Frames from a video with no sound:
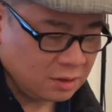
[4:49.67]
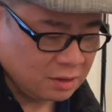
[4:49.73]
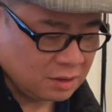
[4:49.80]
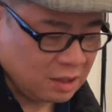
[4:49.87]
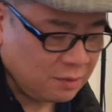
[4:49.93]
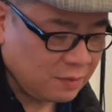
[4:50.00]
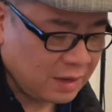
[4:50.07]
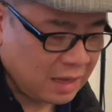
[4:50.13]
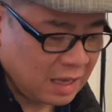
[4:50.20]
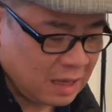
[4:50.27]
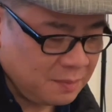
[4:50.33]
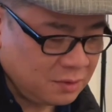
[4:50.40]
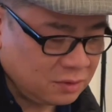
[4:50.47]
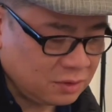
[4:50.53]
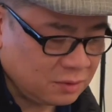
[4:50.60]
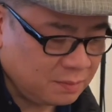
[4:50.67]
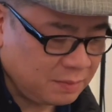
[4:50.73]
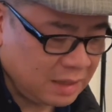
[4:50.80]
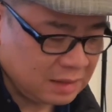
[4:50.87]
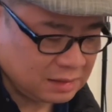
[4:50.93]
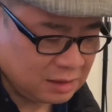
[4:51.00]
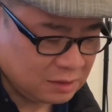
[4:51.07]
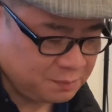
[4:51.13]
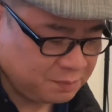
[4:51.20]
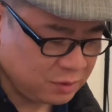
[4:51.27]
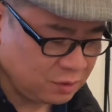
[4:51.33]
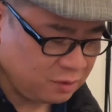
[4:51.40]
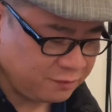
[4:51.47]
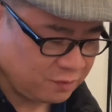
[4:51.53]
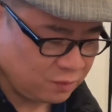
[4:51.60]
they were able to make such
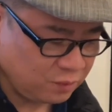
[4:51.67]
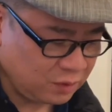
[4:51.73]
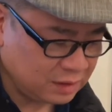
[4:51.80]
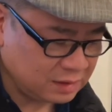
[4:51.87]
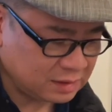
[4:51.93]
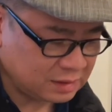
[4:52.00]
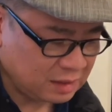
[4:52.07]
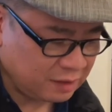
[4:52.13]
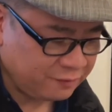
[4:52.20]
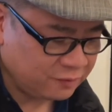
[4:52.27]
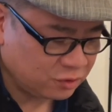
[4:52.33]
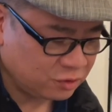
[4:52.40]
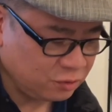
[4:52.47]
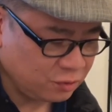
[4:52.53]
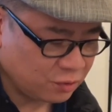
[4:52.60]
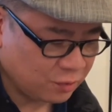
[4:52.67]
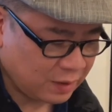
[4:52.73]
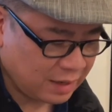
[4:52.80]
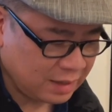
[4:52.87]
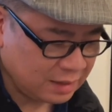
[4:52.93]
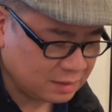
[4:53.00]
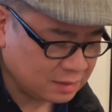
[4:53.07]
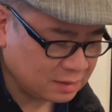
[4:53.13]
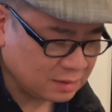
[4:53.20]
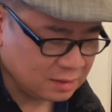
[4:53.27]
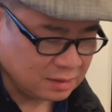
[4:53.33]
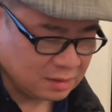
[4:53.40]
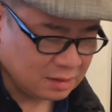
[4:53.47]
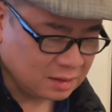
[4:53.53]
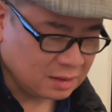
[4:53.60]
beautiful wooden stuff for 2 grand.
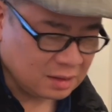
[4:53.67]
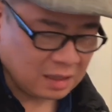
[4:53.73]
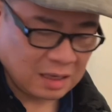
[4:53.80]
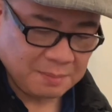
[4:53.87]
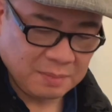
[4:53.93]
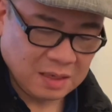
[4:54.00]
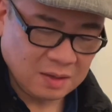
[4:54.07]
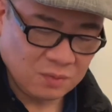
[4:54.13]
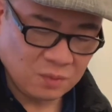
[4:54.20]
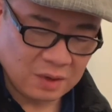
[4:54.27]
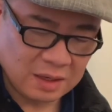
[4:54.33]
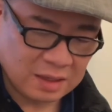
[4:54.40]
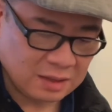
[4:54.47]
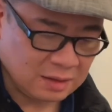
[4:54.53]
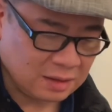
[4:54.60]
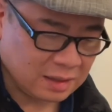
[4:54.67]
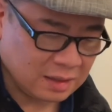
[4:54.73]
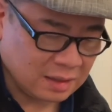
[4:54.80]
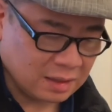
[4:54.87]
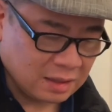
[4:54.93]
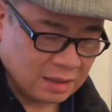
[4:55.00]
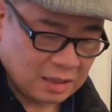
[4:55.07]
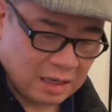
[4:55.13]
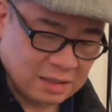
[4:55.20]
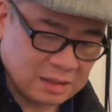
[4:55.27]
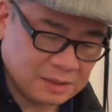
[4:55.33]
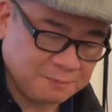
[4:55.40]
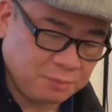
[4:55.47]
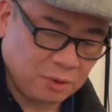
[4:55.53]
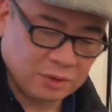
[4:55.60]
And meanwhile, like I
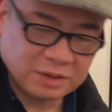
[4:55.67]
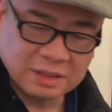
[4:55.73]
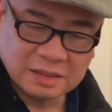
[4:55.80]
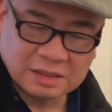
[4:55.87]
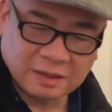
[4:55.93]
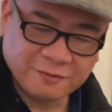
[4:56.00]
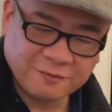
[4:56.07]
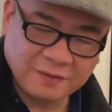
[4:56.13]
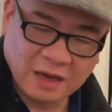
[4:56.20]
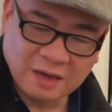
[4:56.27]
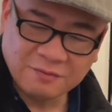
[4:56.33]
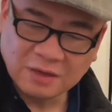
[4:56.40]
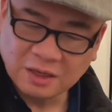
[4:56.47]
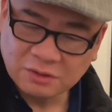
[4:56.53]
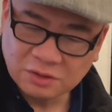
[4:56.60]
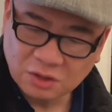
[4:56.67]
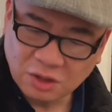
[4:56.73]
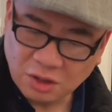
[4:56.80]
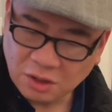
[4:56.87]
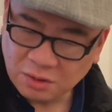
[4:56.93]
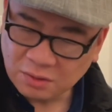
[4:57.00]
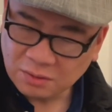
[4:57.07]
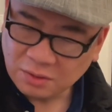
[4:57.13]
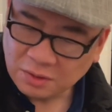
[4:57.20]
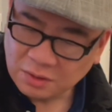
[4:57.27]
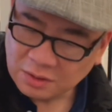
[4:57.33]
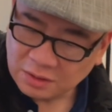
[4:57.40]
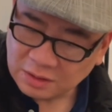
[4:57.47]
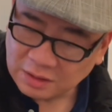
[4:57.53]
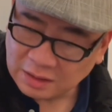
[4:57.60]
just bought this like 5 years ago,
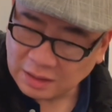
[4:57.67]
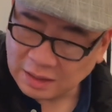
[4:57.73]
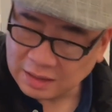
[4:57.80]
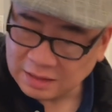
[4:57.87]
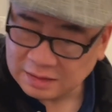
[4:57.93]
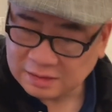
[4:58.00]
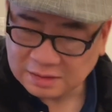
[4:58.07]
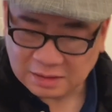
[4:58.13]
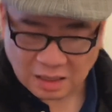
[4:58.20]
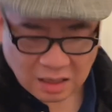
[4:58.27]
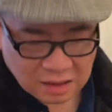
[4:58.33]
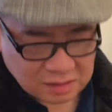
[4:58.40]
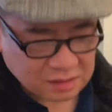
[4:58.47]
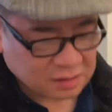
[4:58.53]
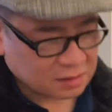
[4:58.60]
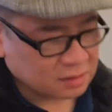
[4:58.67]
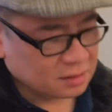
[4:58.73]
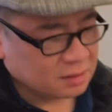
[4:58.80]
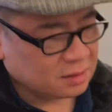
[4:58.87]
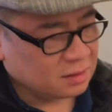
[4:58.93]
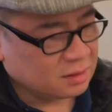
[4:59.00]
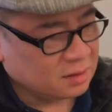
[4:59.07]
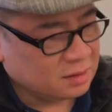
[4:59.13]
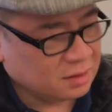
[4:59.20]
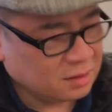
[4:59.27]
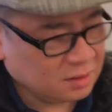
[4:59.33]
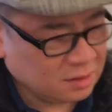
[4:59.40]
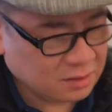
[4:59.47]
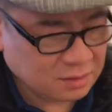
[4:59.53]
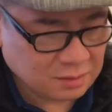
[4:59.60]
yeah, and it sucks.
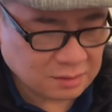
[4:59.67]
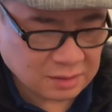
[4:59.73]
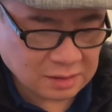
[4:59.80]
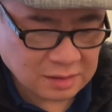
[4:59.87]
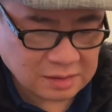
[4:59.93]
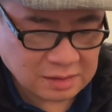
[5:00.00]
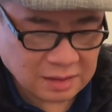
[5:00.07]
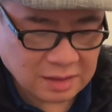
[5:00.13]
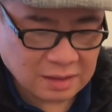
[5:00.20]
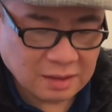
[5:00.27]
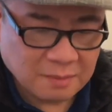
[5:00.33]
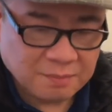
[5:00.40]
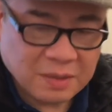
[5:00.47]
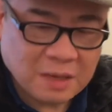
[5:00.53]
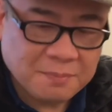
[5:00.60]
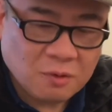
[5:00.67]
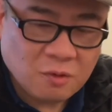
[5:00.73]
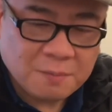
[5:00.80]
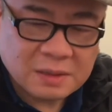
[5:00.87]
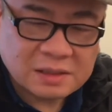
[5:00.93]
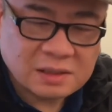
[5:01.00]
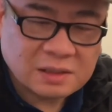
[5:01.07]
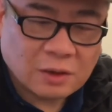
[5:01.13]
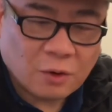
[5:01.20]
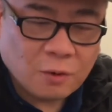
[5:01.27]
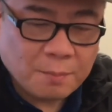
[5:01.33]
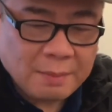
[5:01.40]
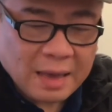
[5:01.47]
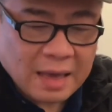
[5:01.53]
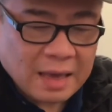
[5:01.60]
You know, it's like people would be so
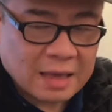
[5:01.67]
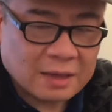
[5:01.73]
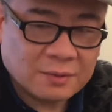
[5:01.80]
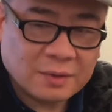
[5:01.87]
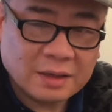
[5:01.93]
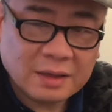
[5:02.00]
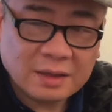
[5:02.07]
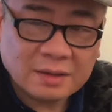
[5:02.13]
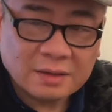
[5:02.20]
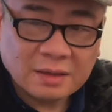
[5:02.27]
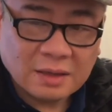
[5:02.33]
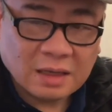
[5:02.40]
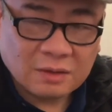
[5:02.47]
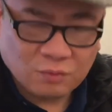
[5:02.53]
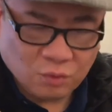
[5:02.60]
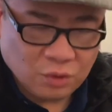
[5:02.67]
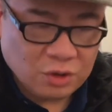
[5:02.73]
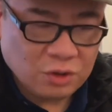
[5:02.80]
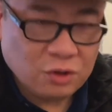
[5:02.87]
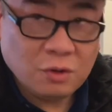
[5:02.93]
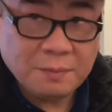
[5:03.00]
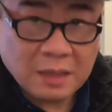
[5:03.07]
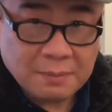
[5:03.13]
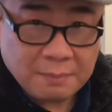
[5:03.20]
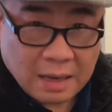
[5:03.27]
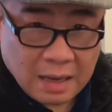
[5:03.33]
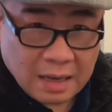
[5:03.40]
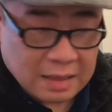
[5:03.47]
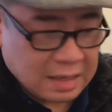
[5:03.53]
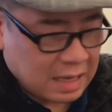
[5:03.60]
mad, right? Wouldn't you be
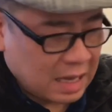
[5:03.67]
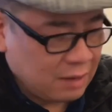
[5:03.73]
mad? I